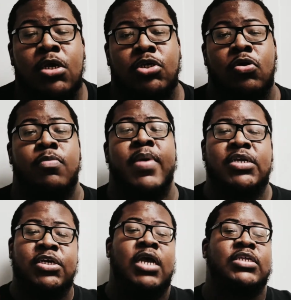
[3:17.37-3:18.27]
So make
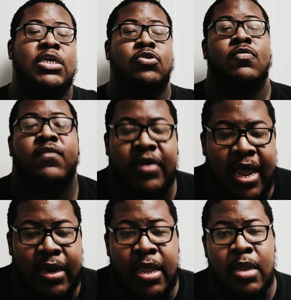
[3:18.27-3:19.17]
sure y'all stay tuned for
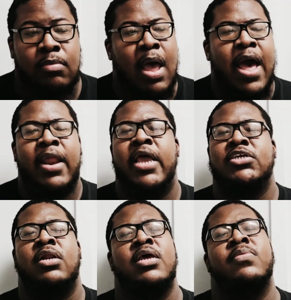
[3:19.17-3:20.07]
that. And I'll holler
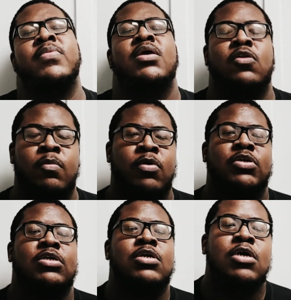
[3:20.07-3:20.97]
at y'all later, man. No
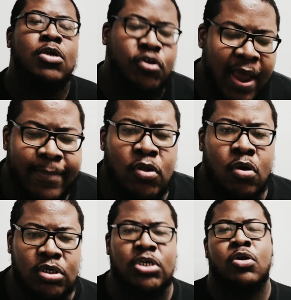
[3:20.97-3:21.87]
Mercy, Trap New
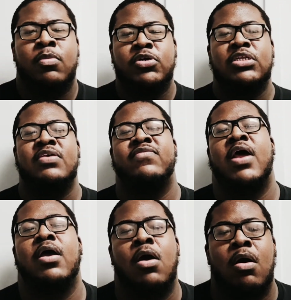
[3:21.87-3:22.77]
York shit, No Mercy T V
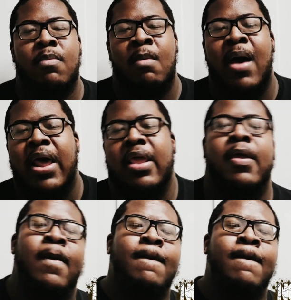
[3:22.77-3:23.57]
dot com. I'm out of here.